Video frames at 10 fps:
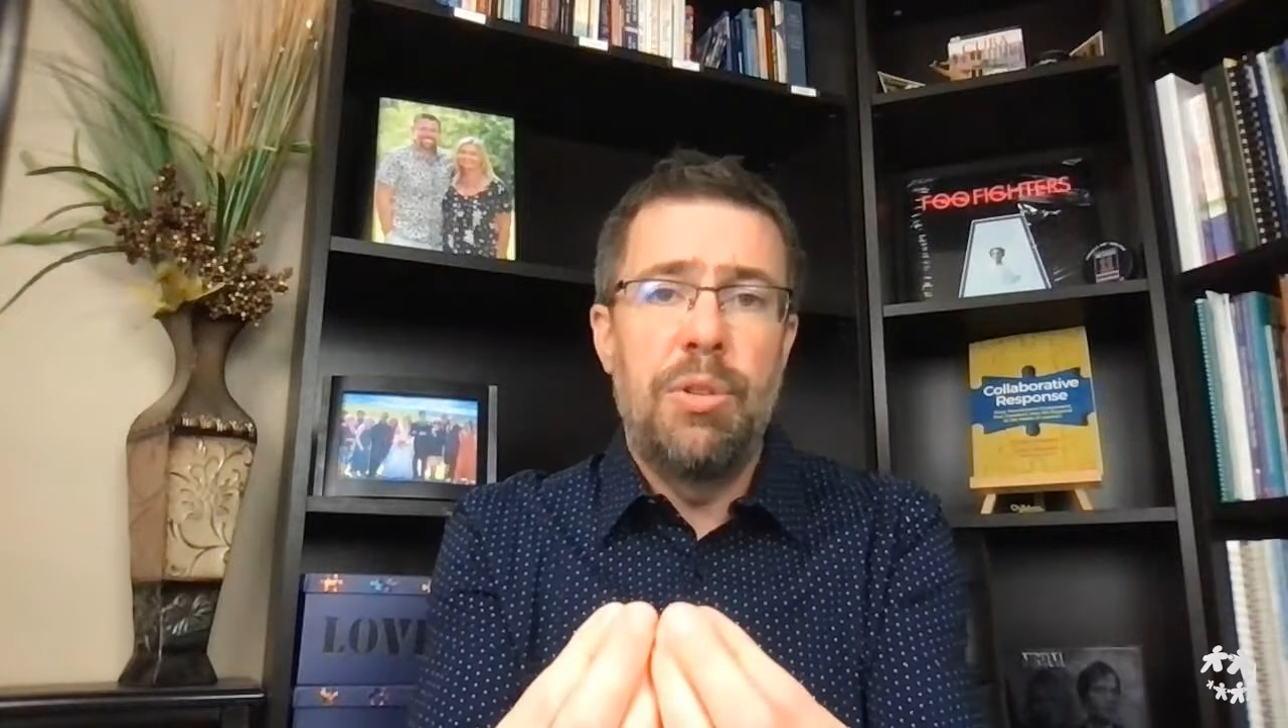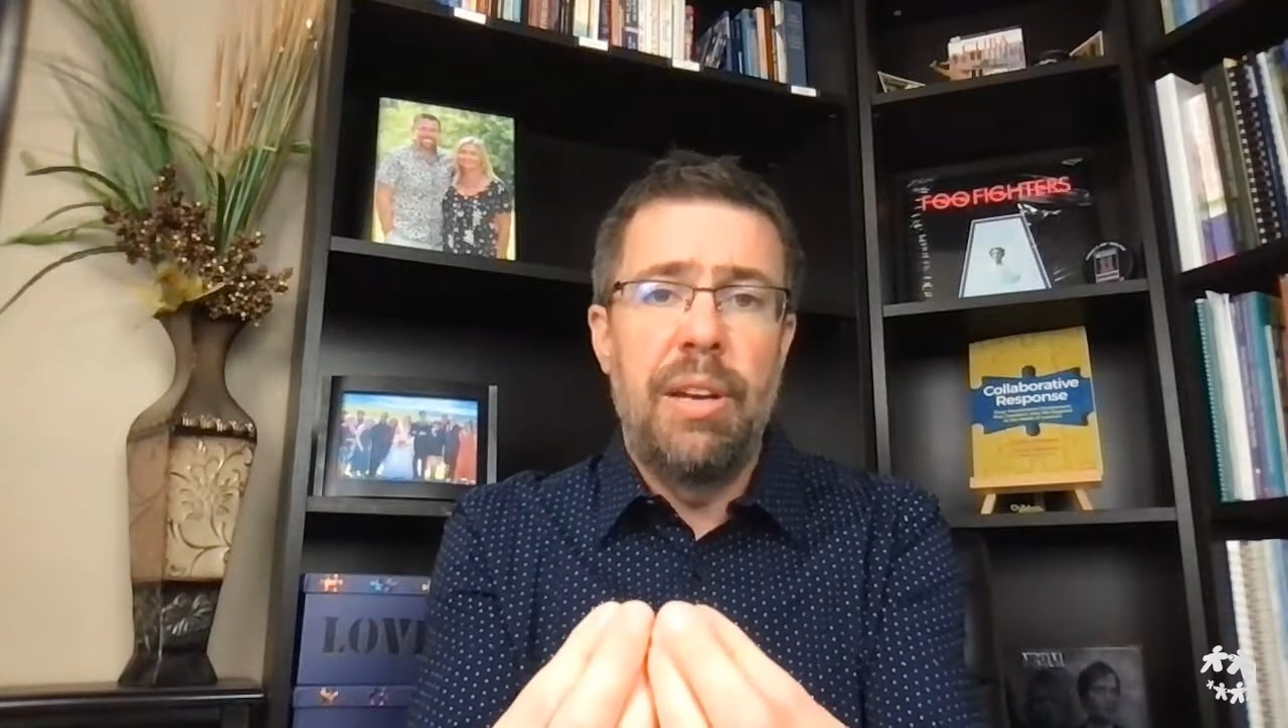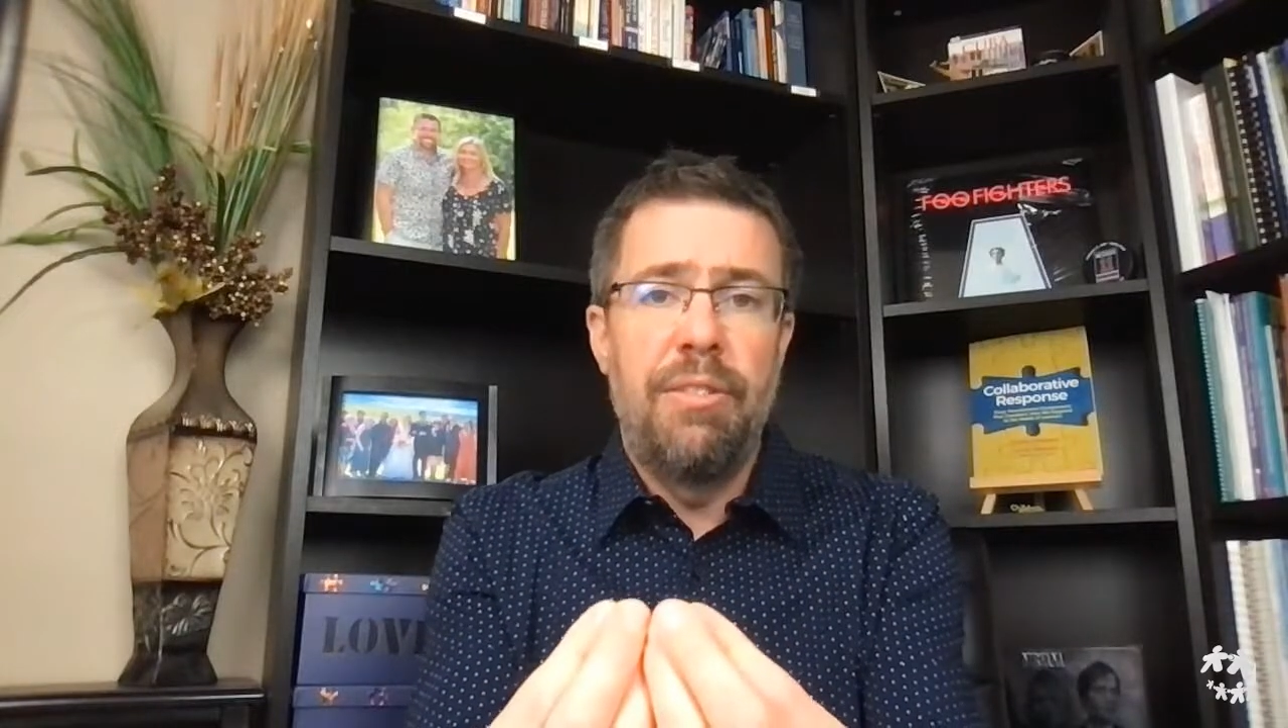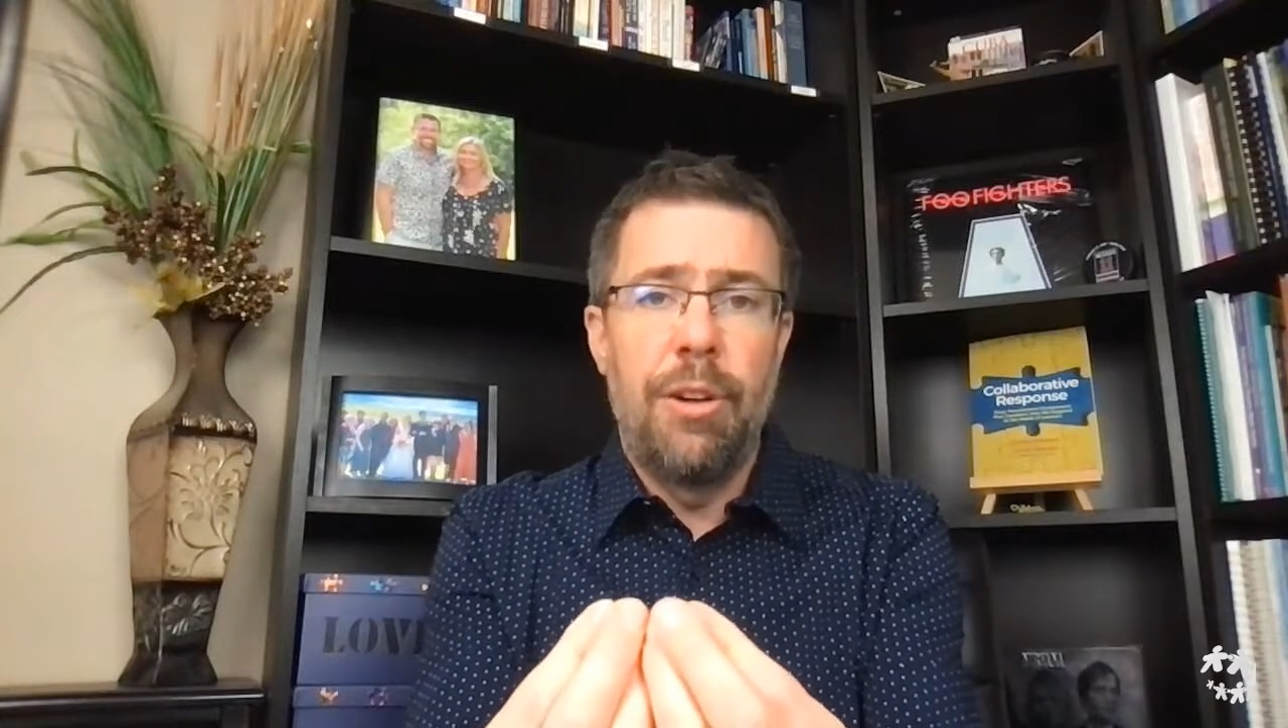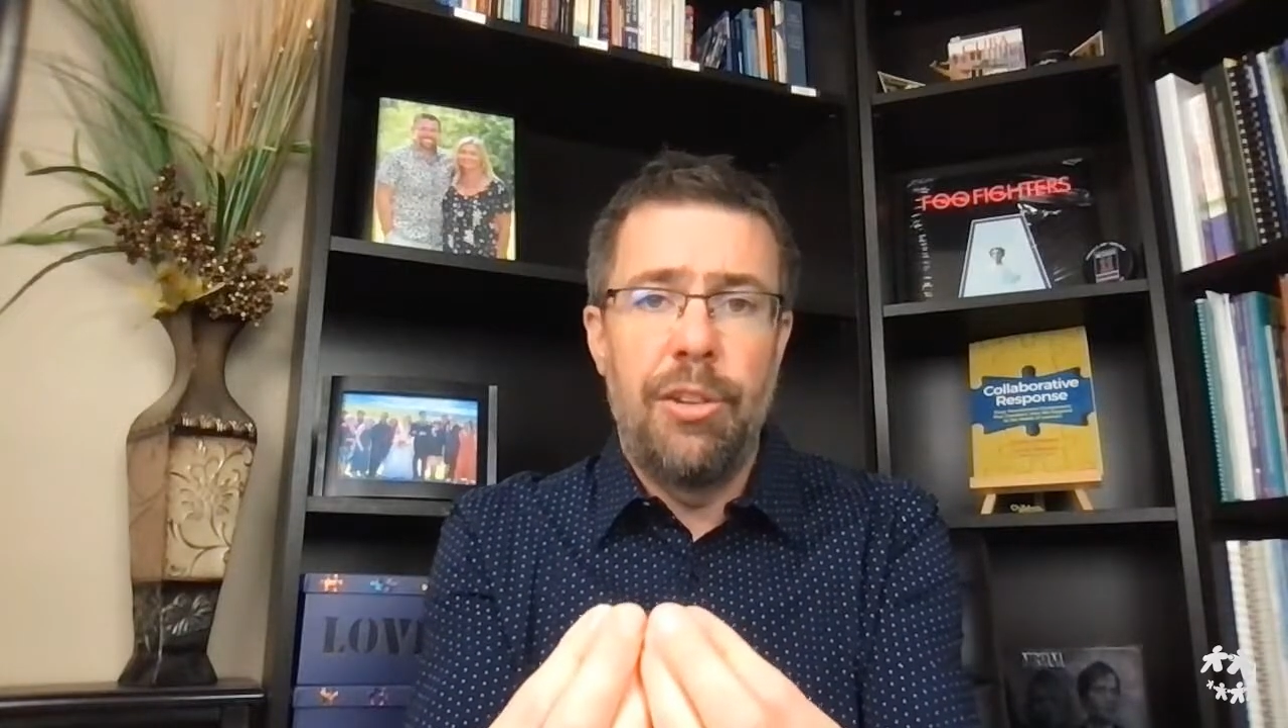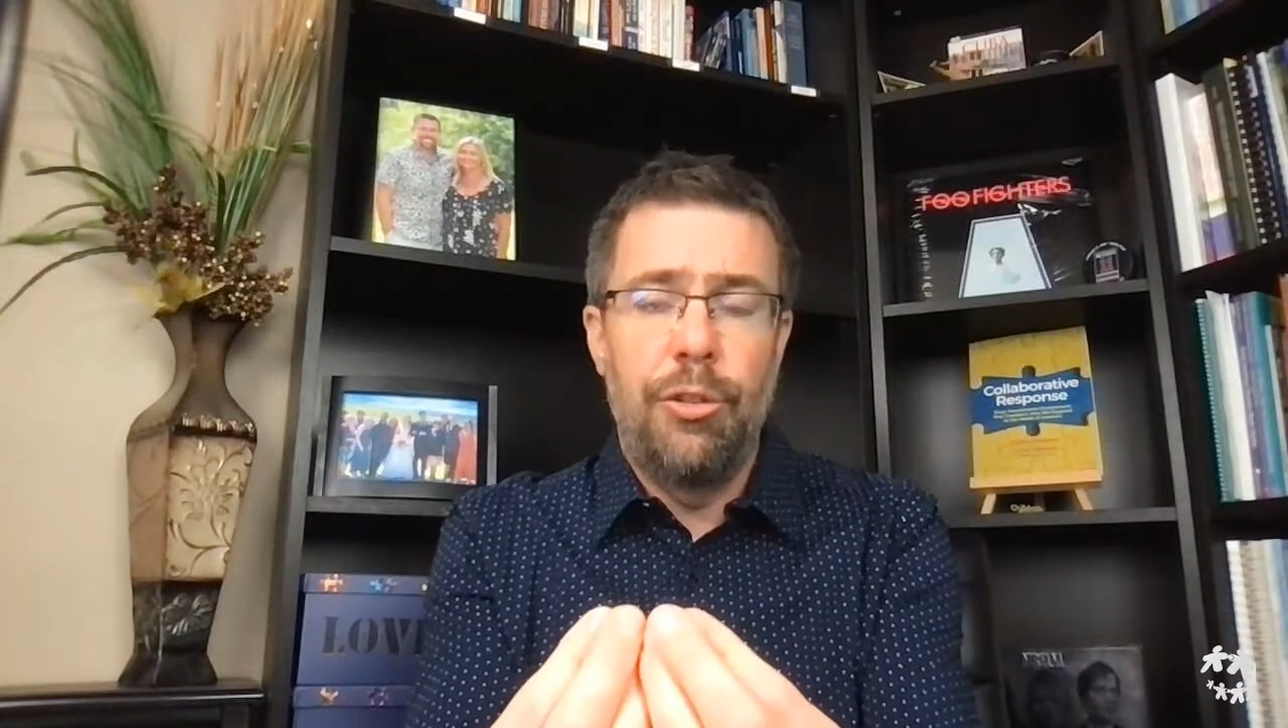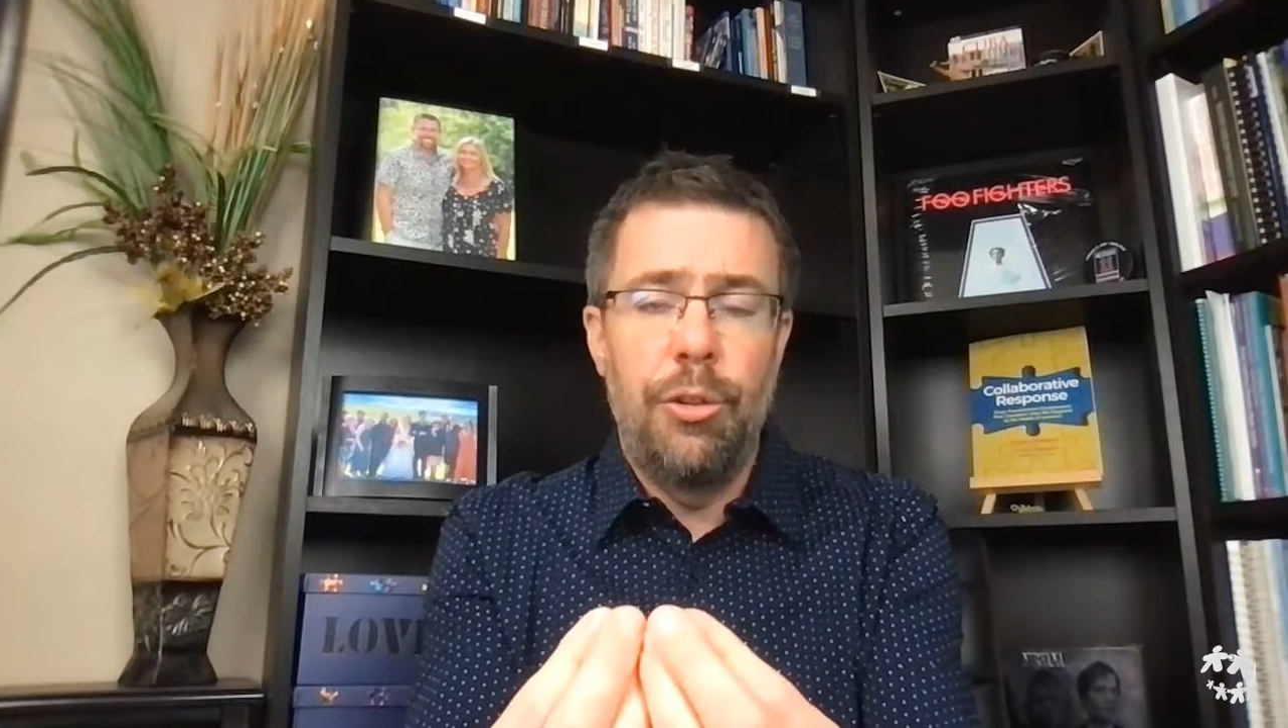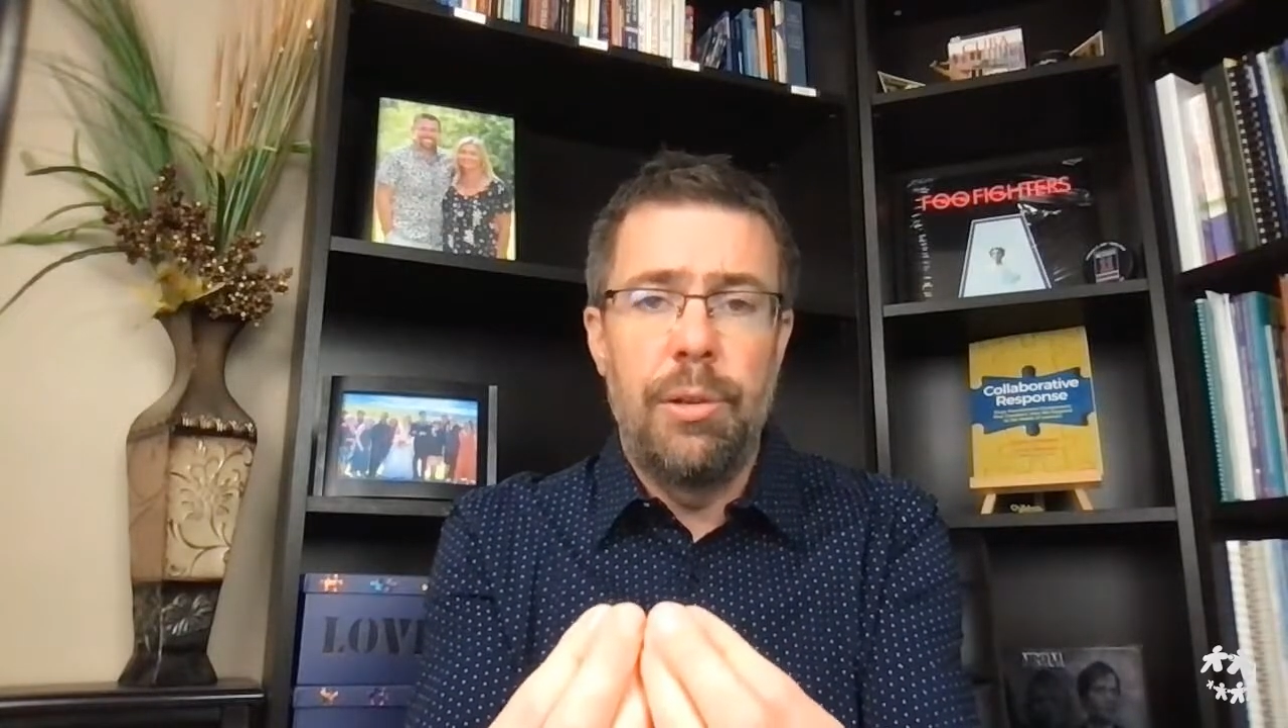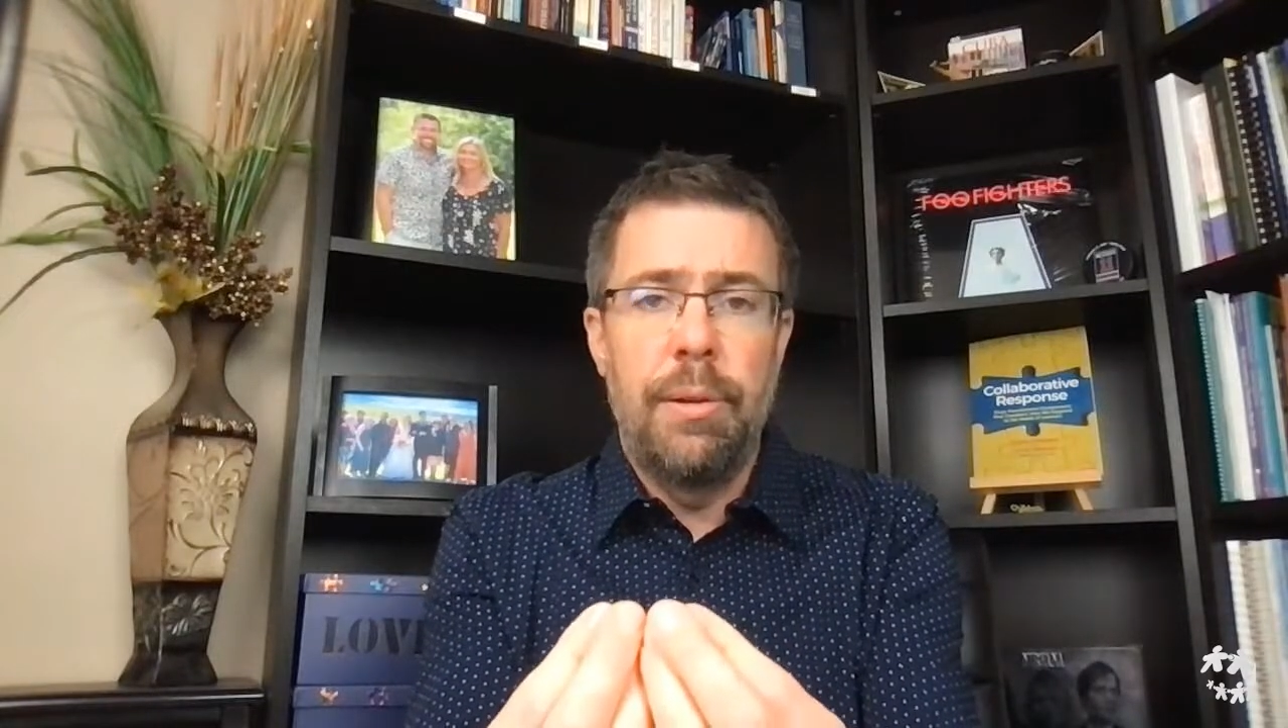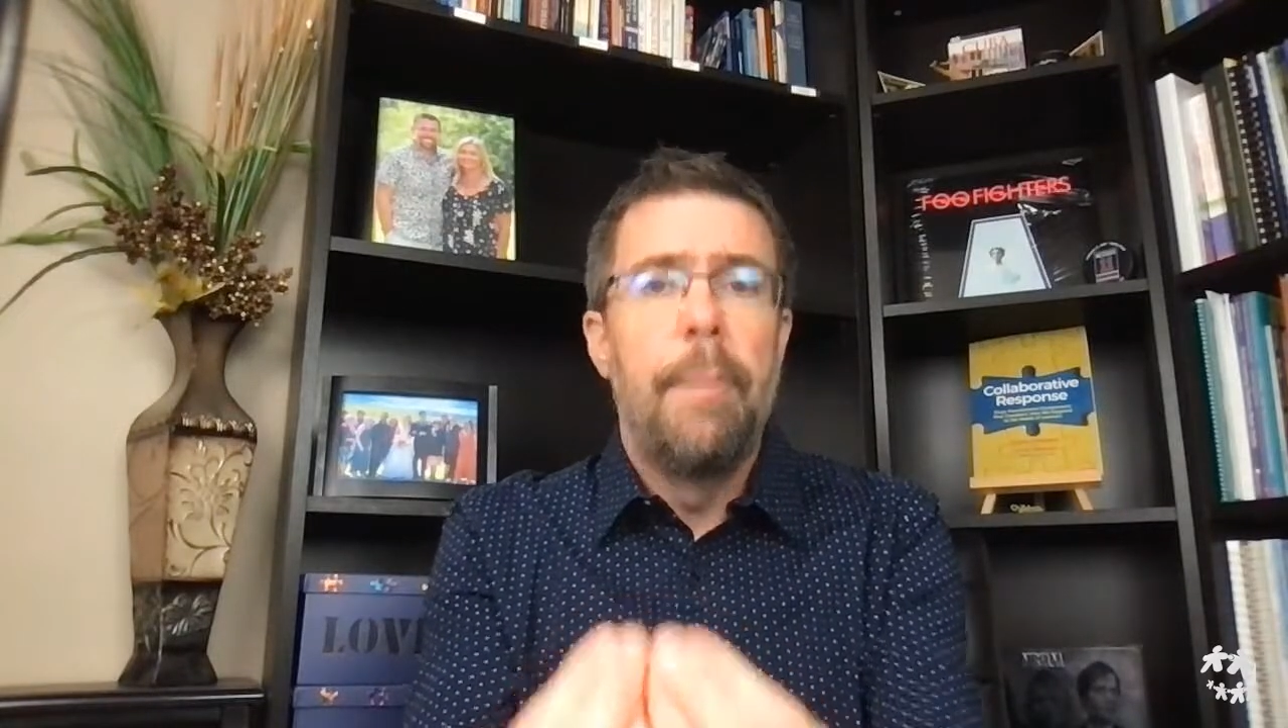doing for a
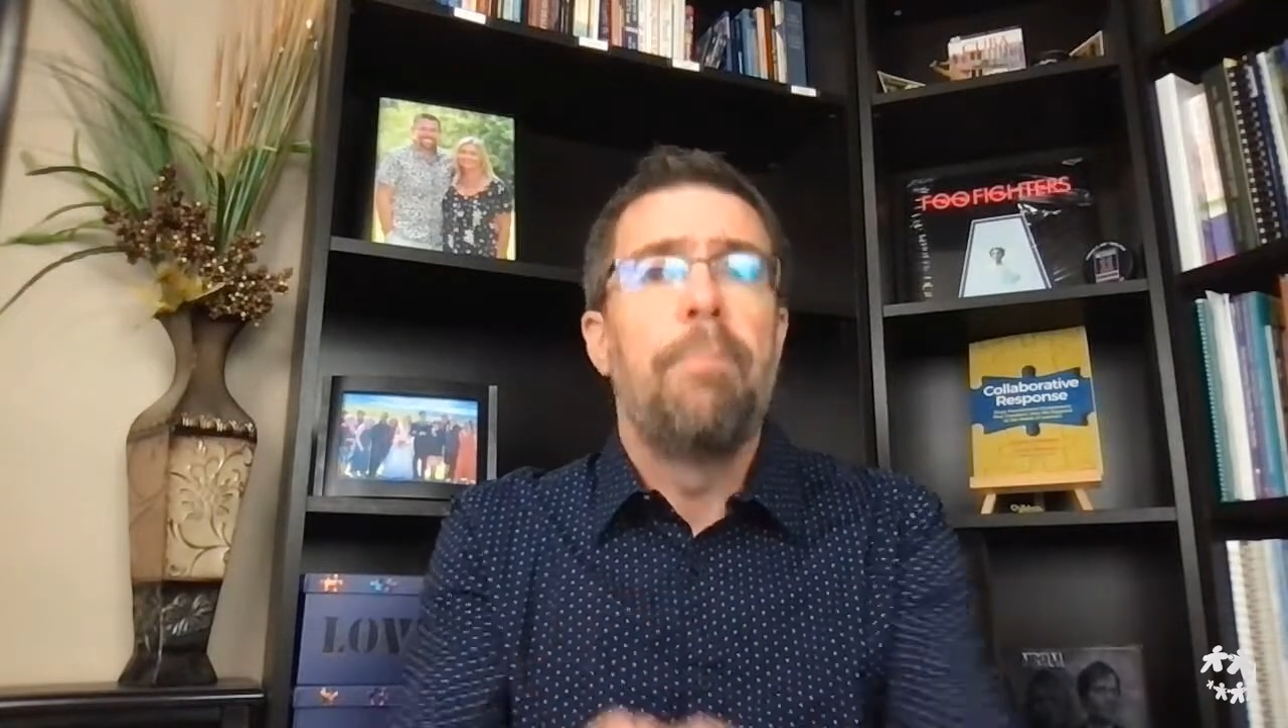student.